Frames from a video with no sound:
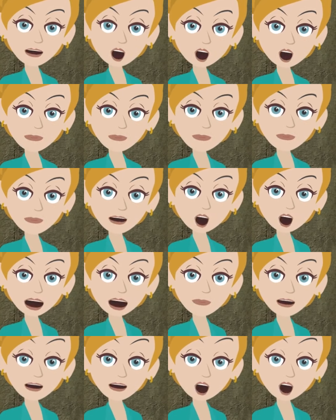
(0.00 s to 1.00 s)
And
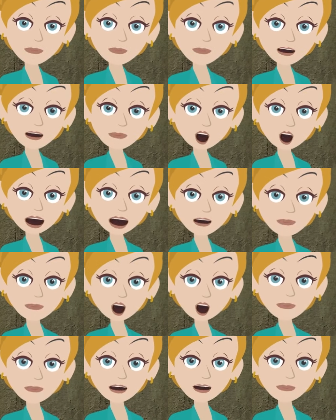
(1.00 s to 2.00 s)
they're on their
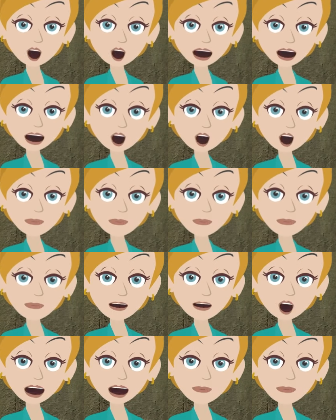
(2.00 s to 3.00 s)
way to
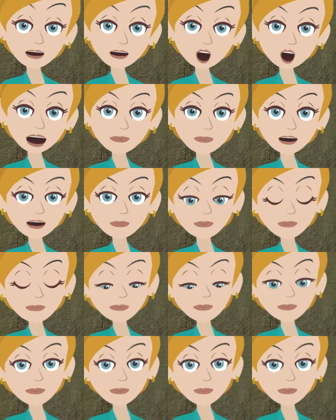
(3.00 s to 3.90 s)
a very important